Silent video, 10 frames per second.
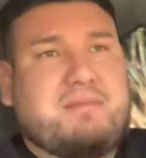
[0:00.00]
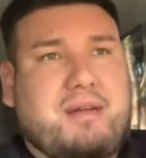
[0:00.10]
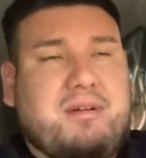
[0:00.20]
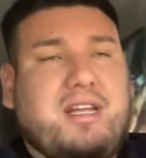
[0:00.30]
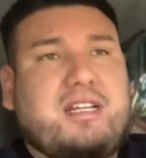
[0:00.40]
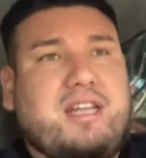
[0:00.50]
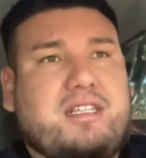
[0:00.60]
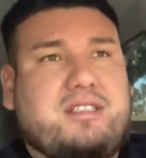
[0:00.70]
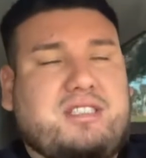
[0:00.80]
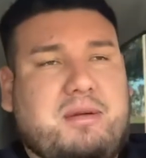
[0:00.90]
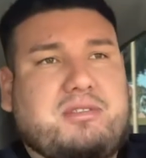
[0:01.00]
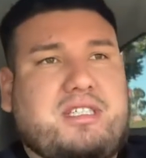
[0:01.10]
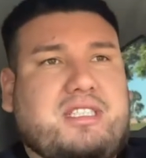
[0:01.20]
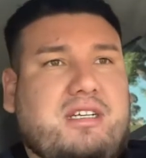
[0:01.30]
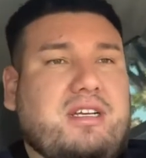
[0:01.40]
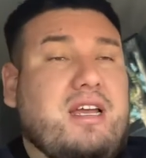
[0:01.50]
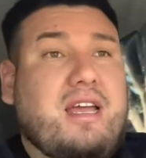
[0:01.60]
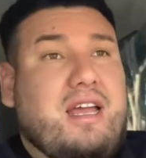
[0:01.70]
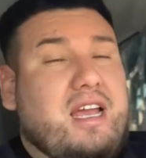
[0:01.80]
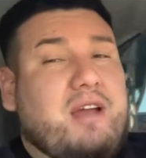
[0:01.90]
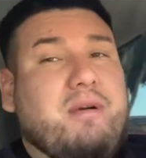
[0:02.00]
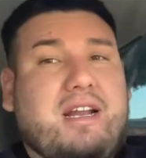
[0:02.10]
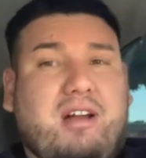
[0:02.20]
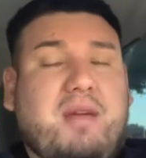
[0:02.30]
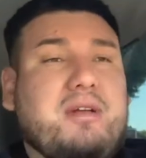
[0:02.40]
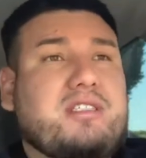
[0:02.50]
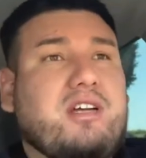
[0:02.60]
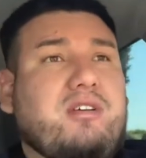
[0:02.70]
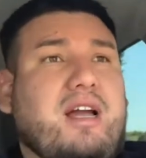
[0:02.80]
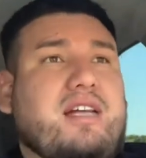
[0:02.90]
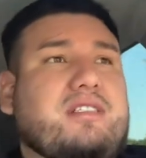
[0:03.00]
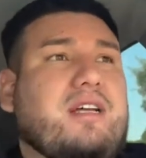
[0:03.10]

my money into tables and chairs. And right now, let me tell you guys,